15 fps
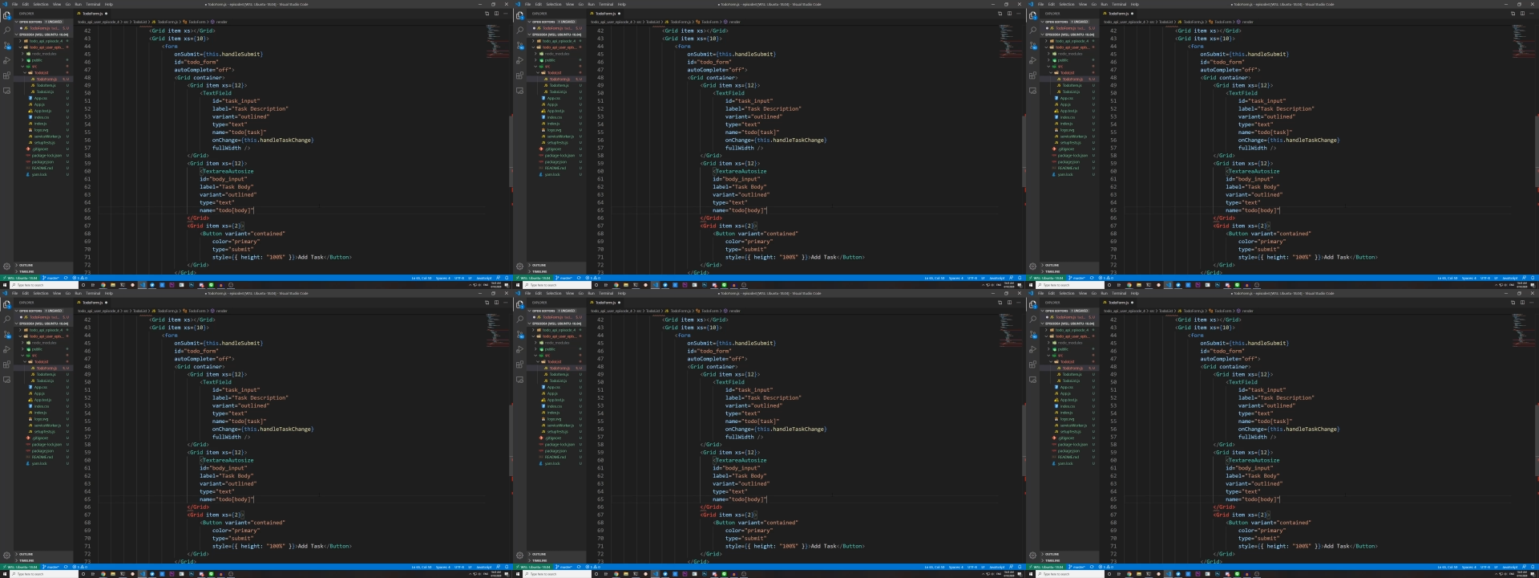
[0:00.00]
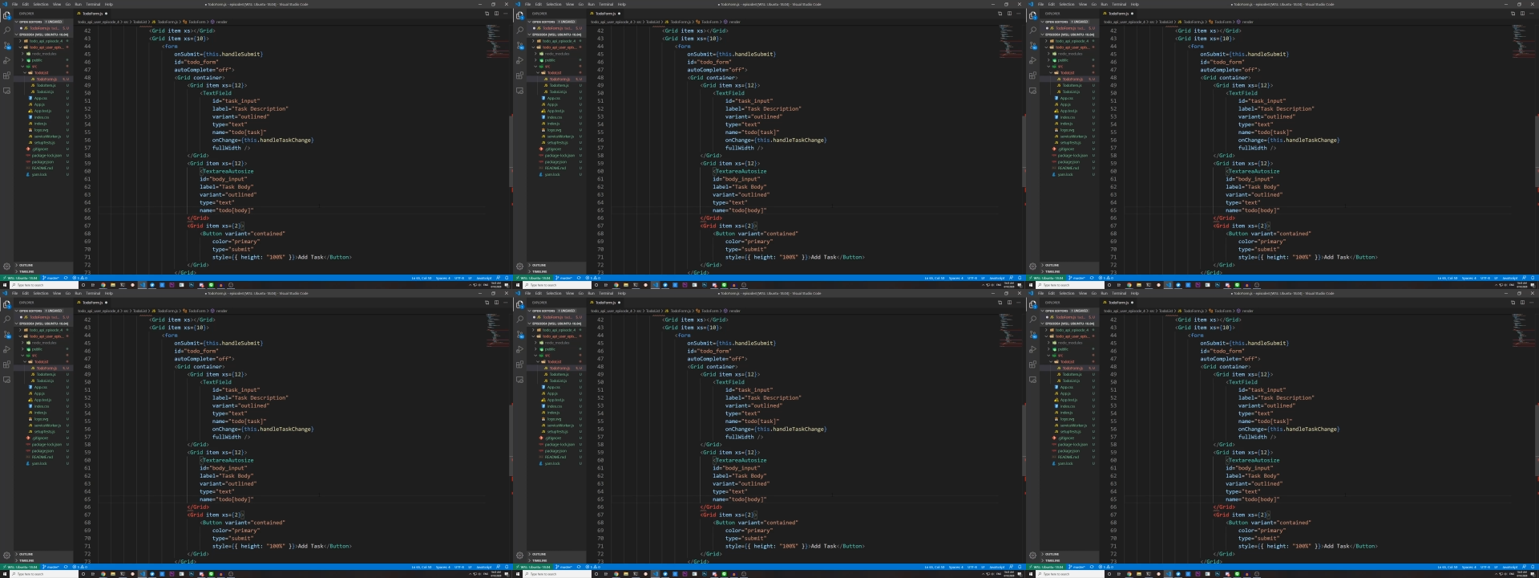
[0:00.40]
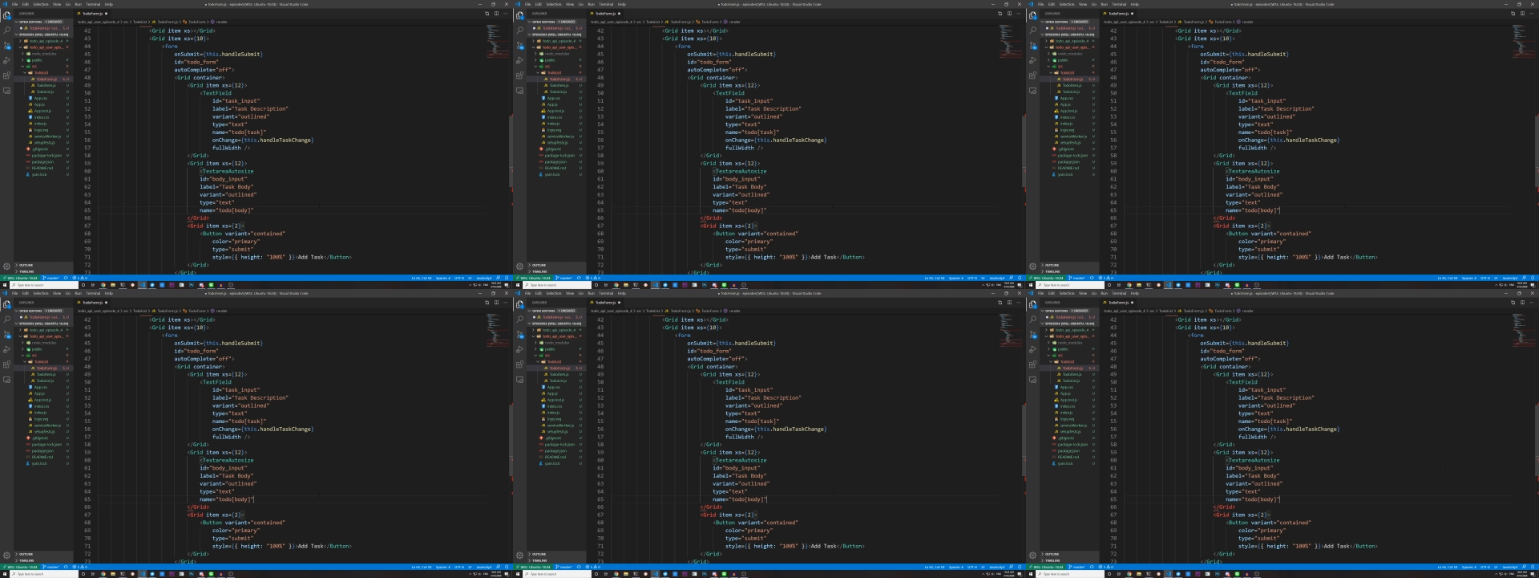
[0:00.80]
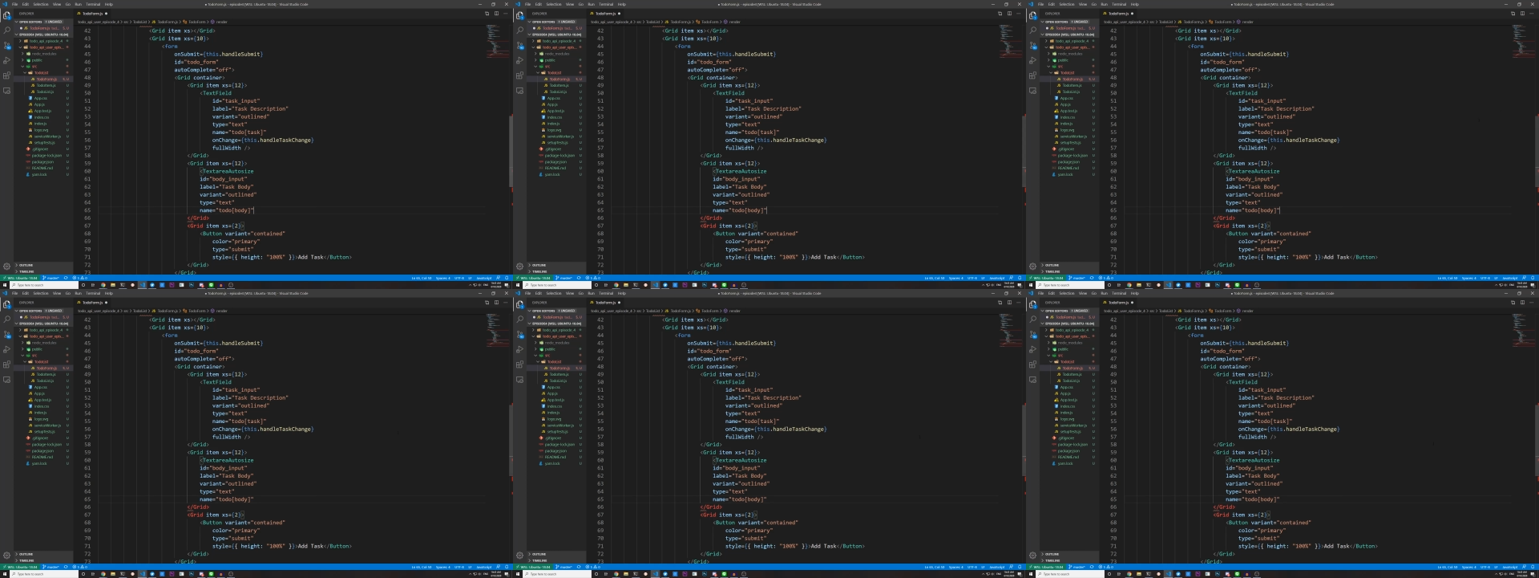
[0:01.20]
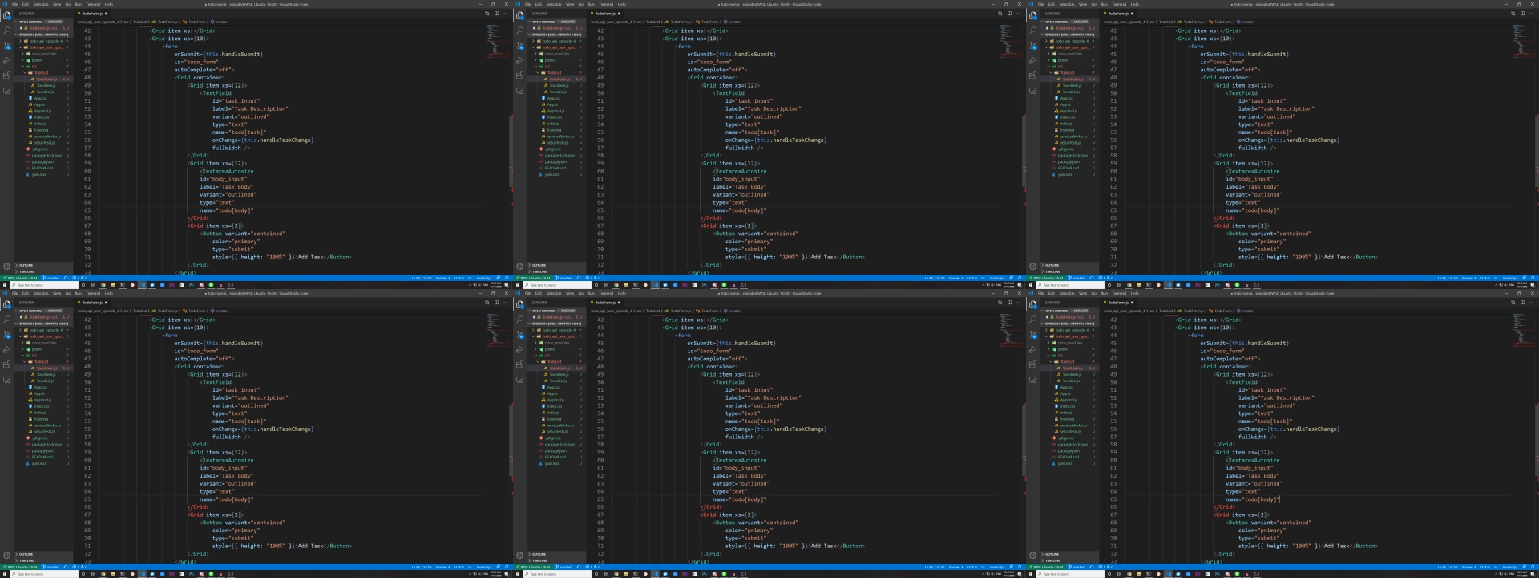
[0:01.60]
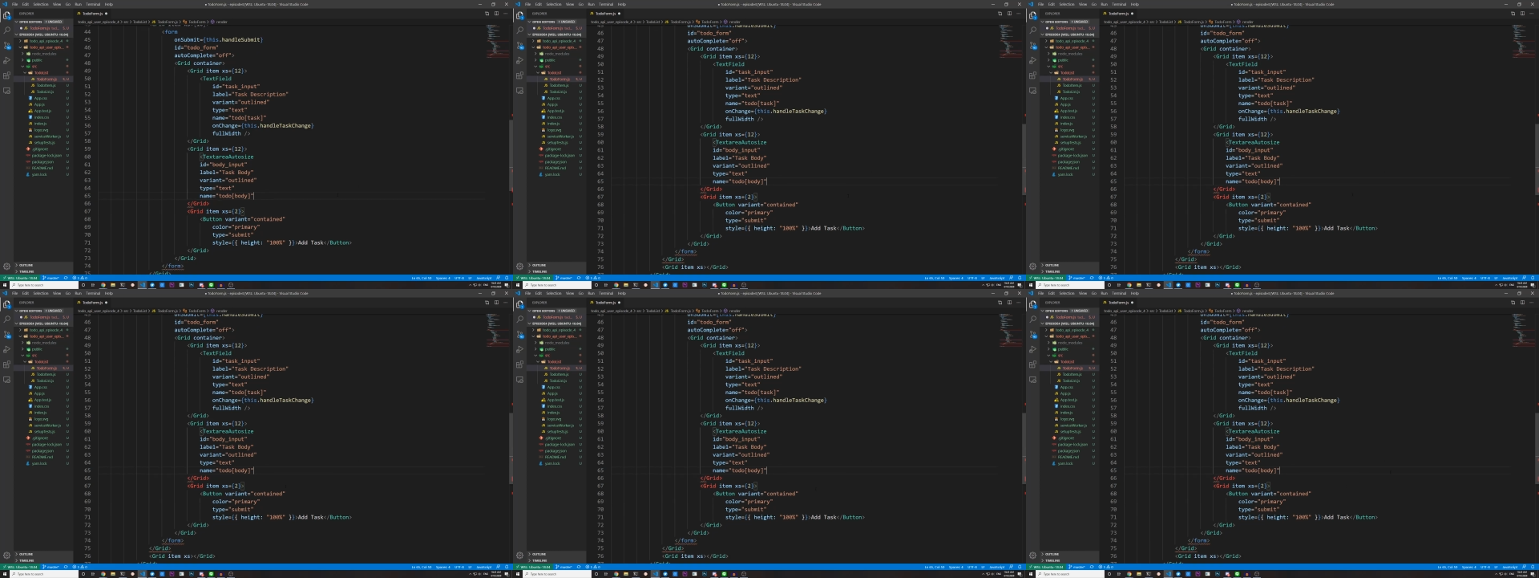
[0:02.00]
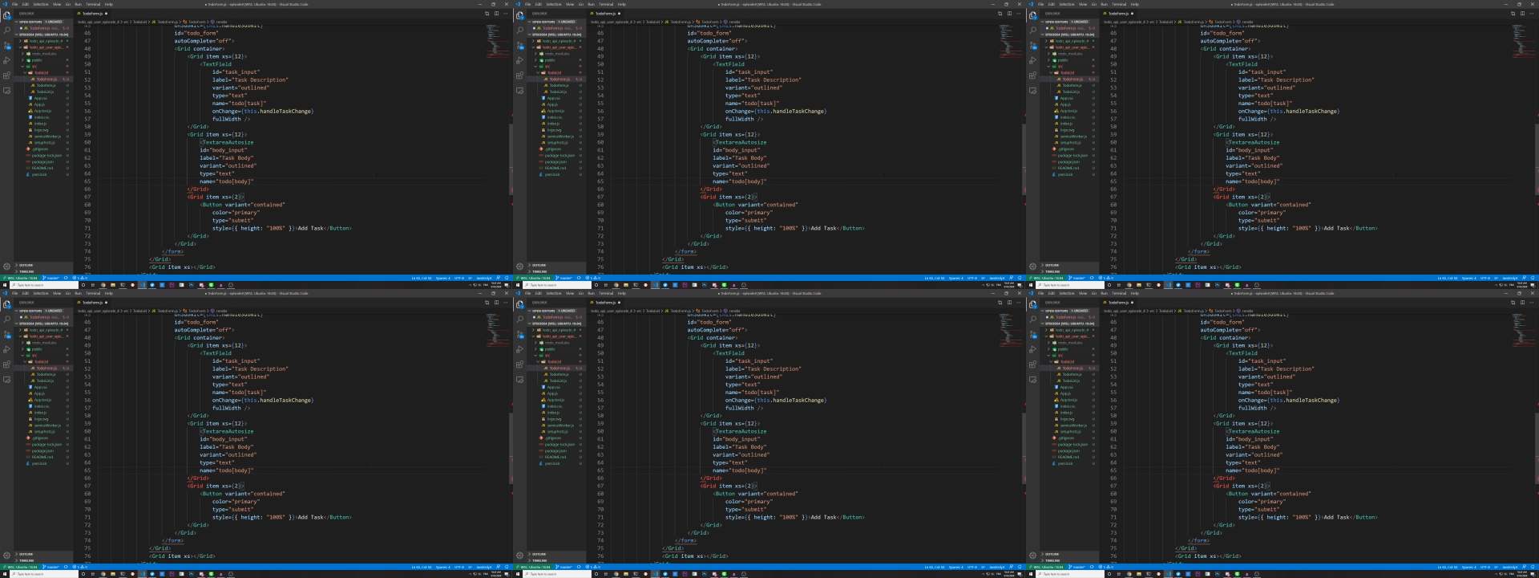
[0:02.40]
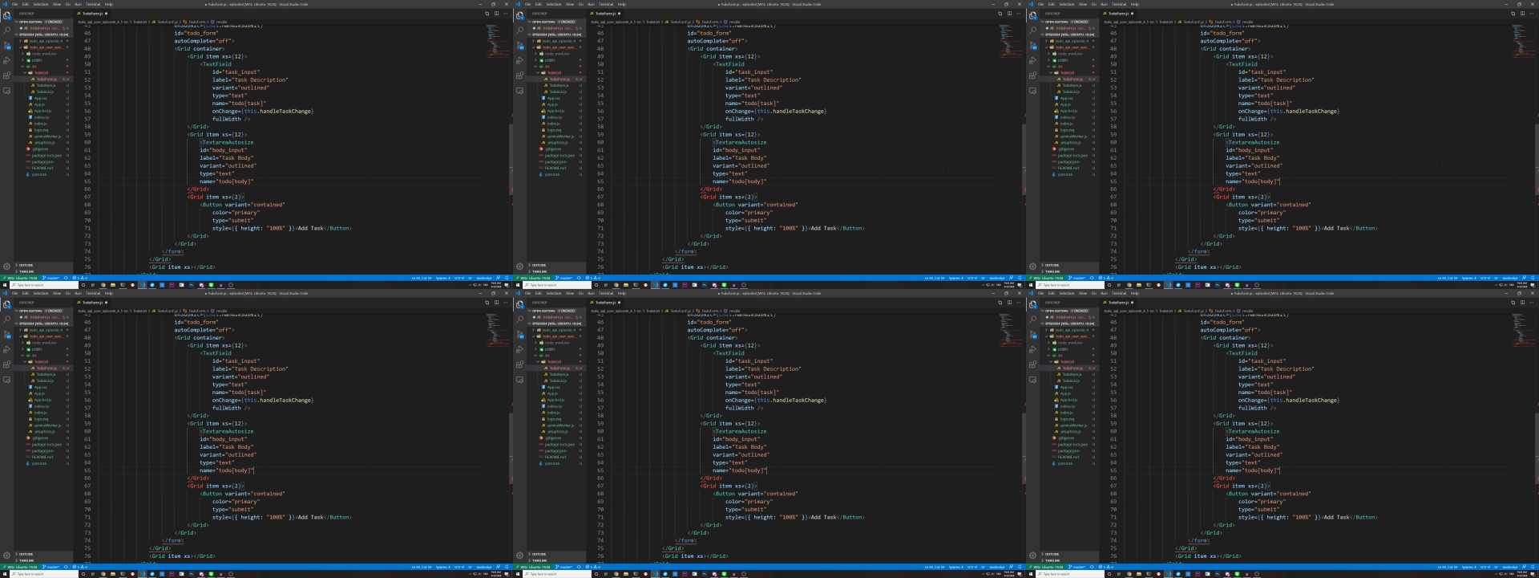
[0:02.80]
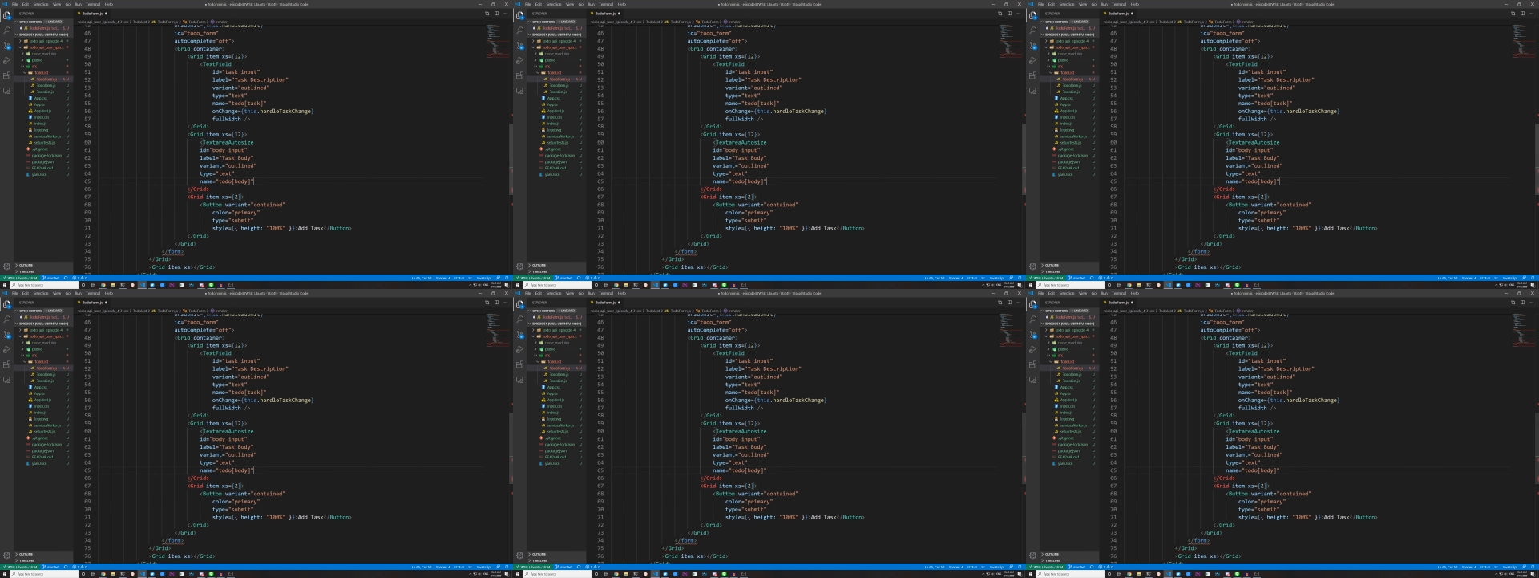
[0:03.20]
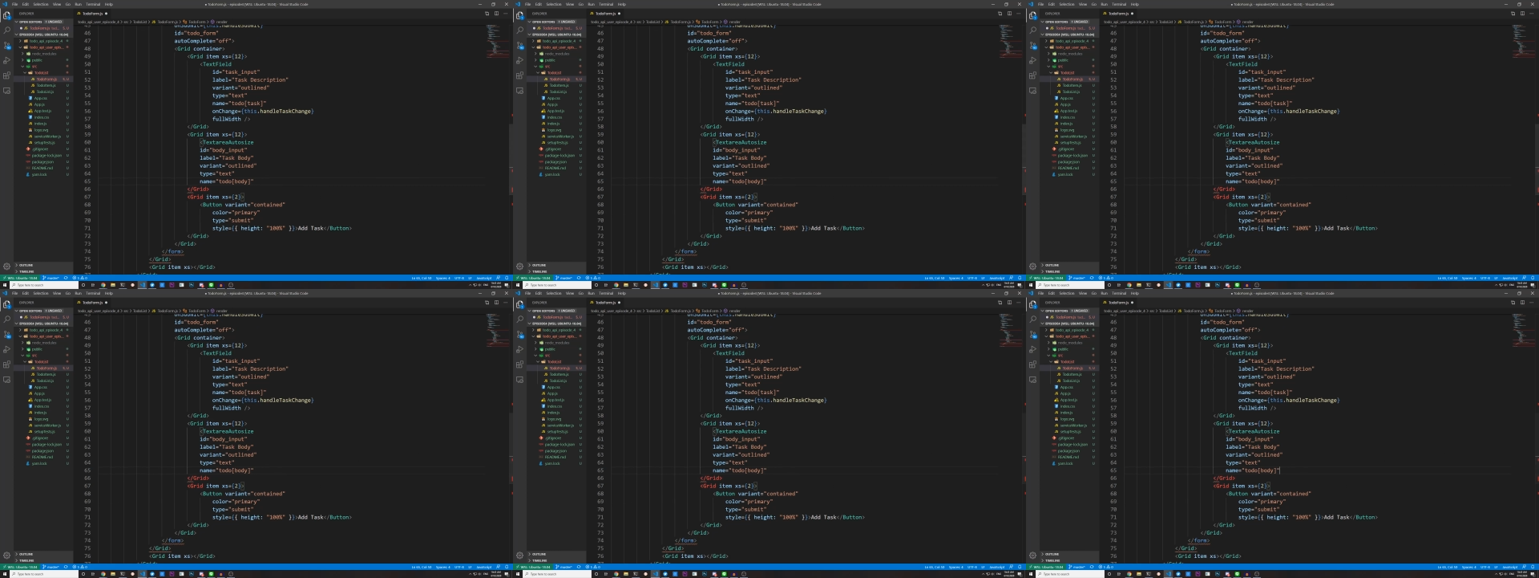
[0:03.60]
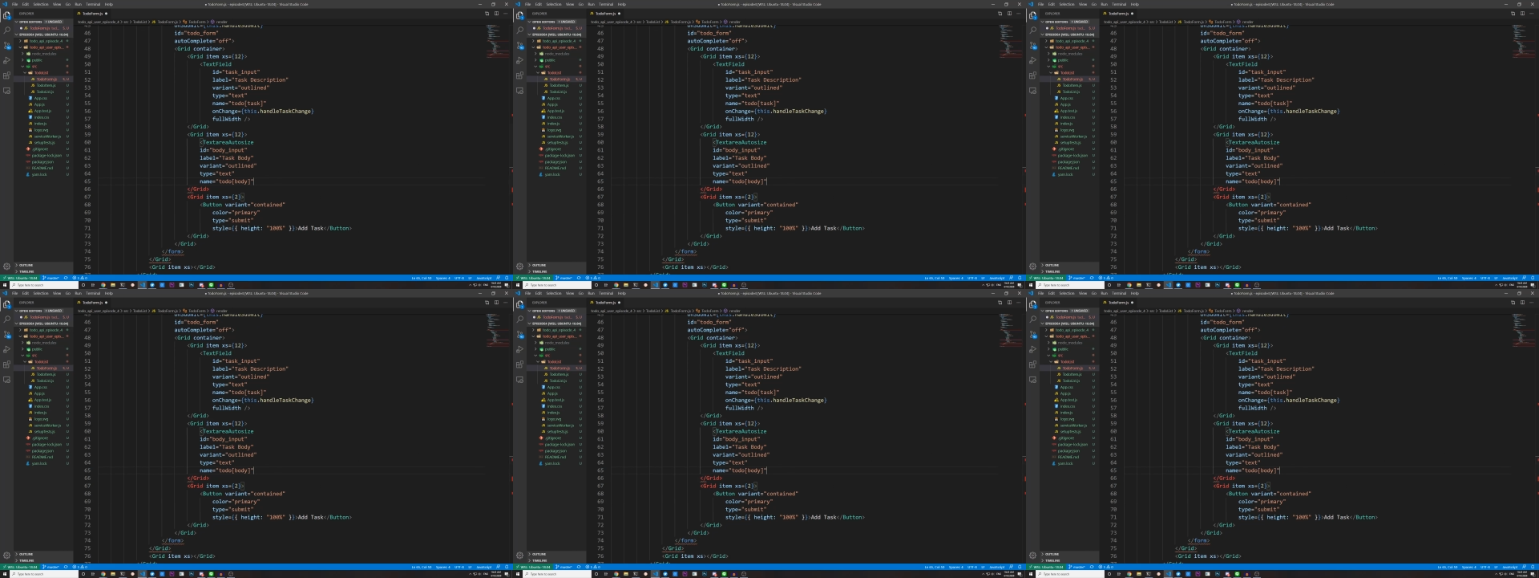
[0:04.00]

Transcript: Nobody's mouth can be seen.